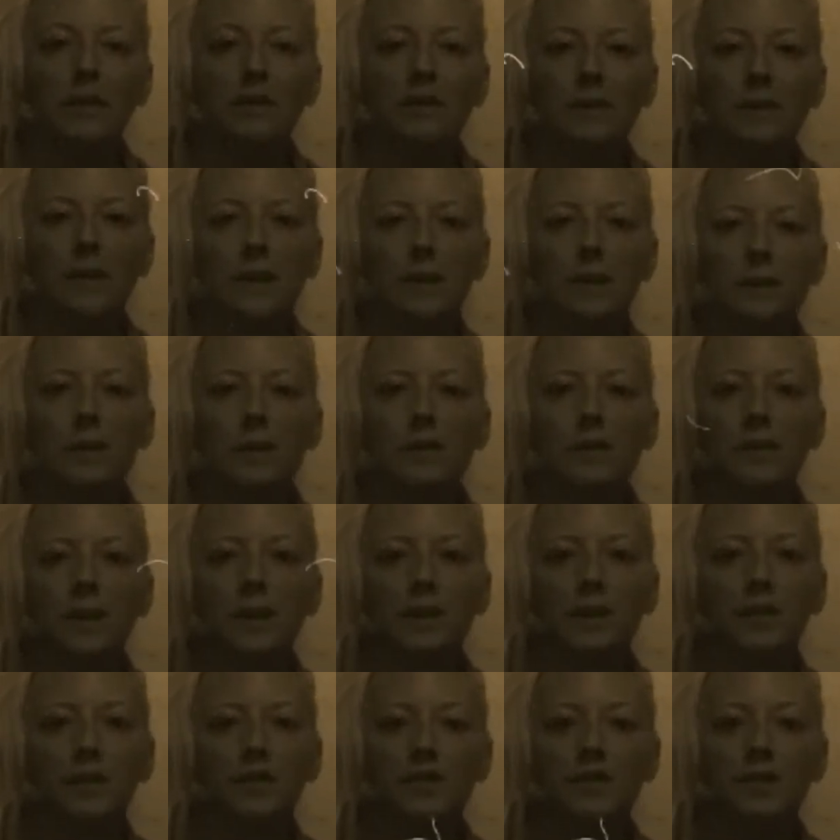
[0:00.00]
Today we're doing
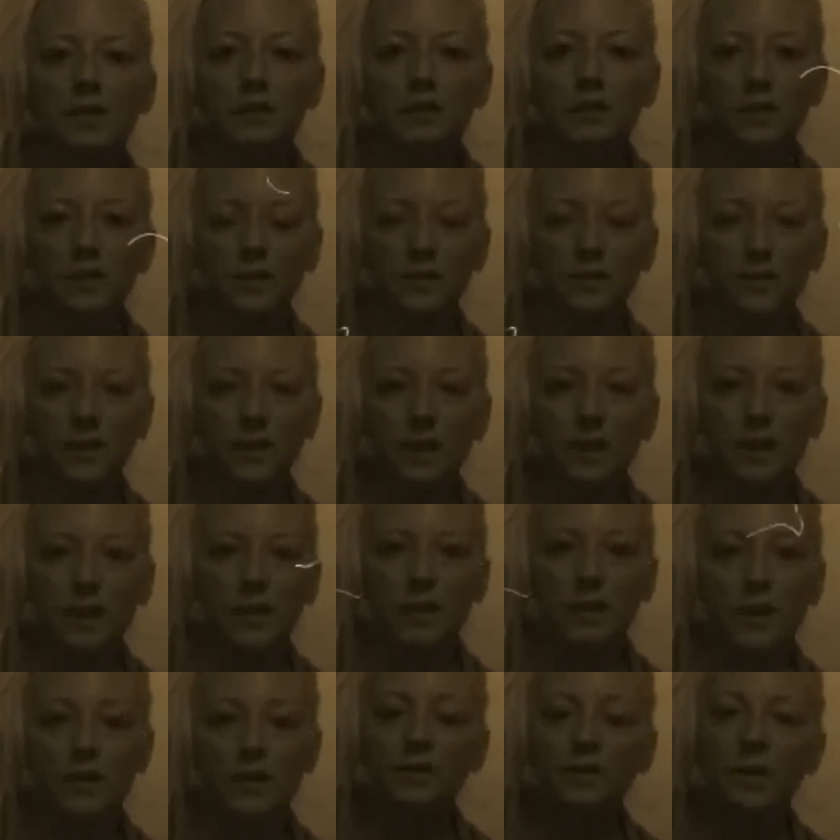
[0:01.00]
an instructional video
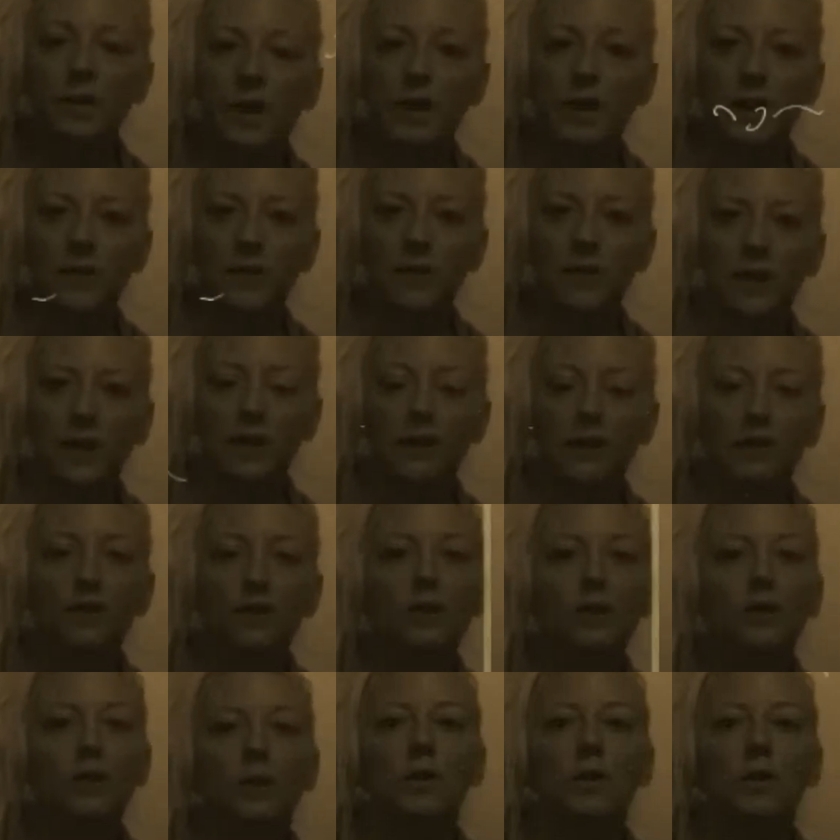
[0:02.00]
and training video
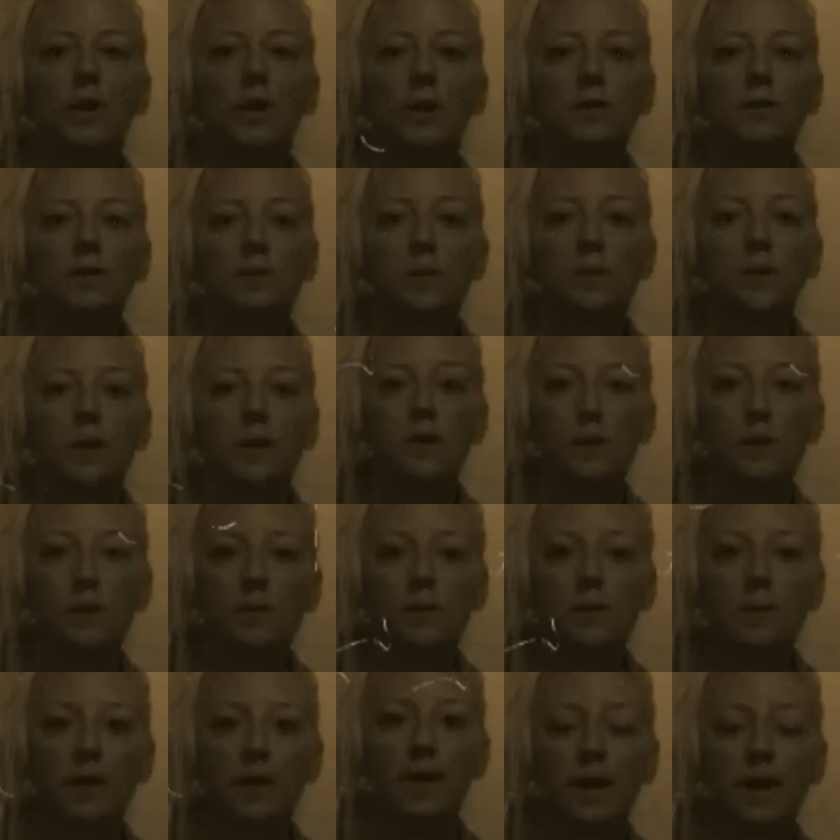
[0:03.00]
showing you how to
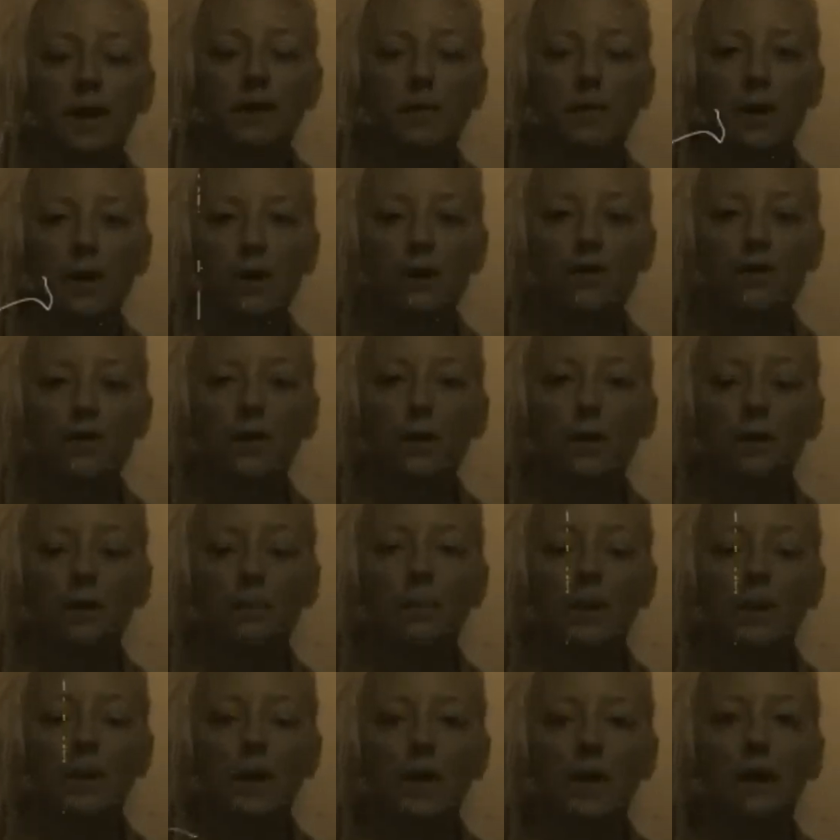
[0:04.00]
incorporate a waterfall
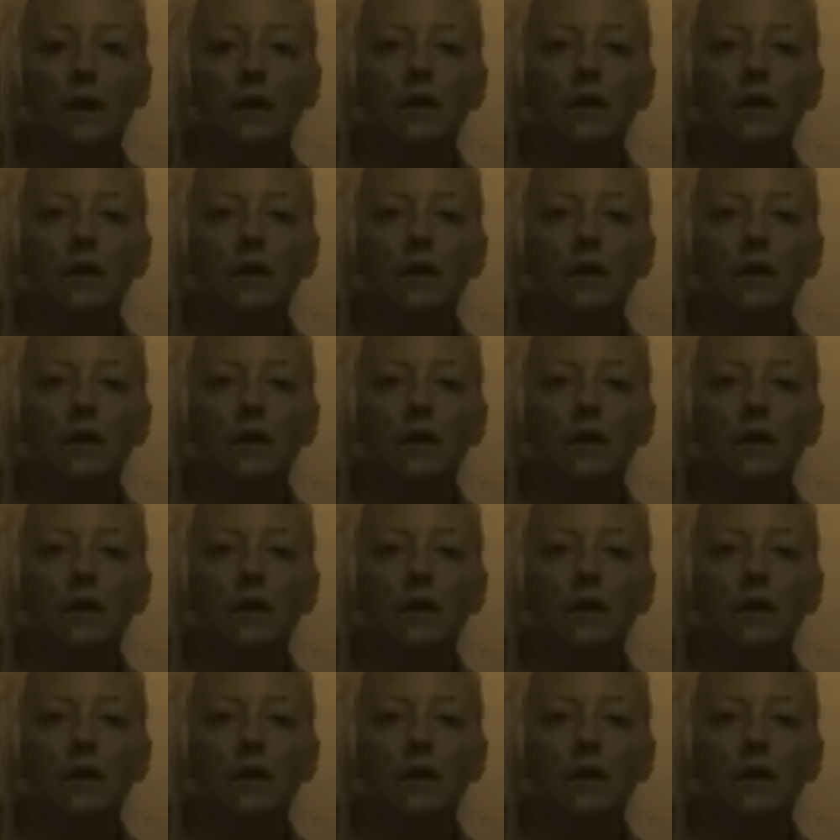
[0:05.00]
braid